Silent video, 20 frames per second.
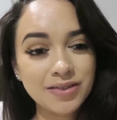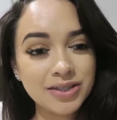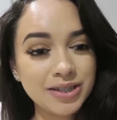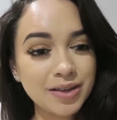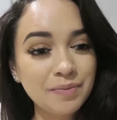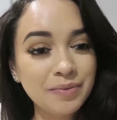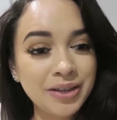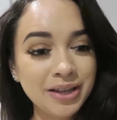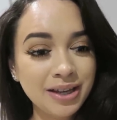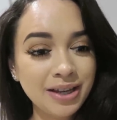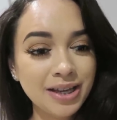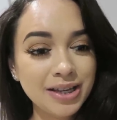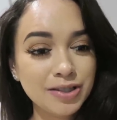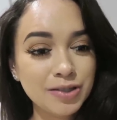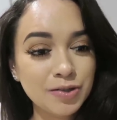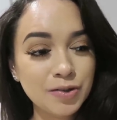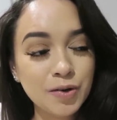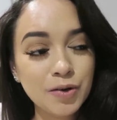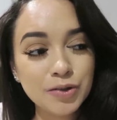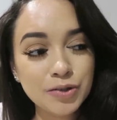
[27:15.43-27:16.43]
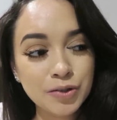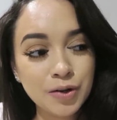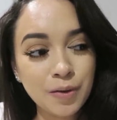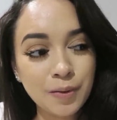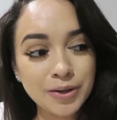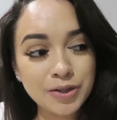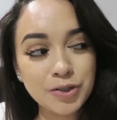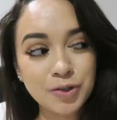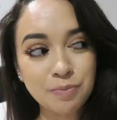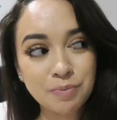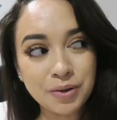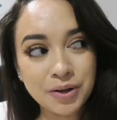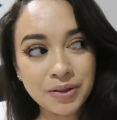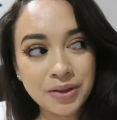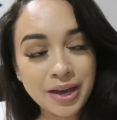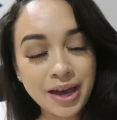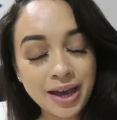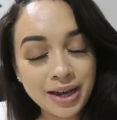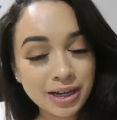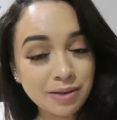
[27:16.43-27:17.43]
something is not going to
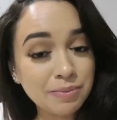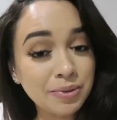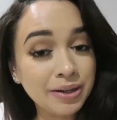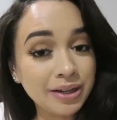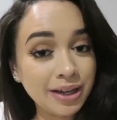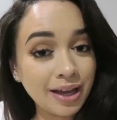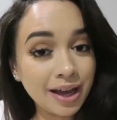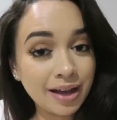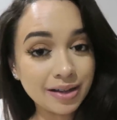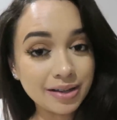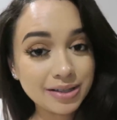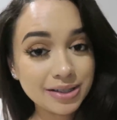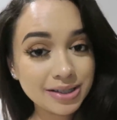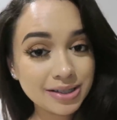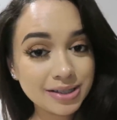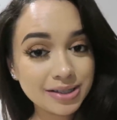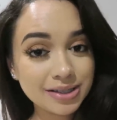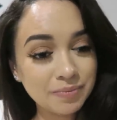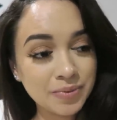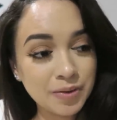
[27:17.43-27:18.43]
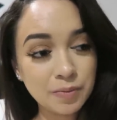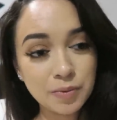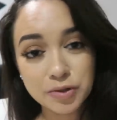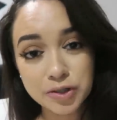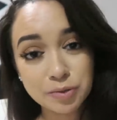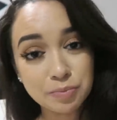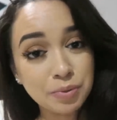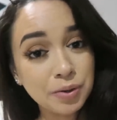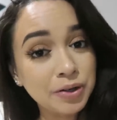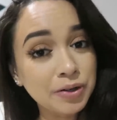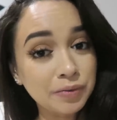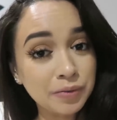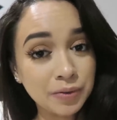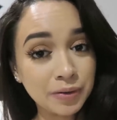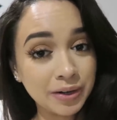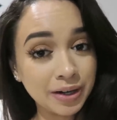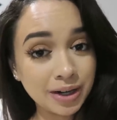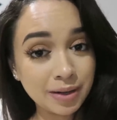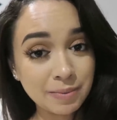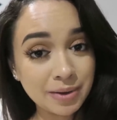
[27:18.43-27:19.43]
bother anybody else, then what's the point of
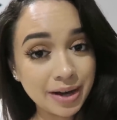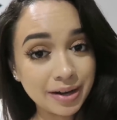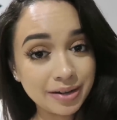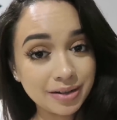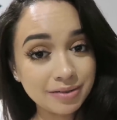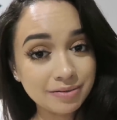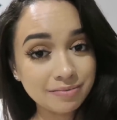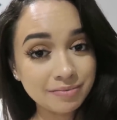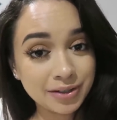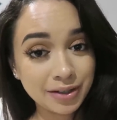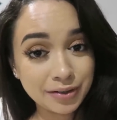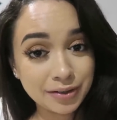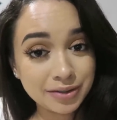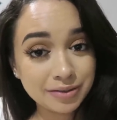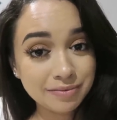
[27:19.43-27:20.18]
worrying about it, you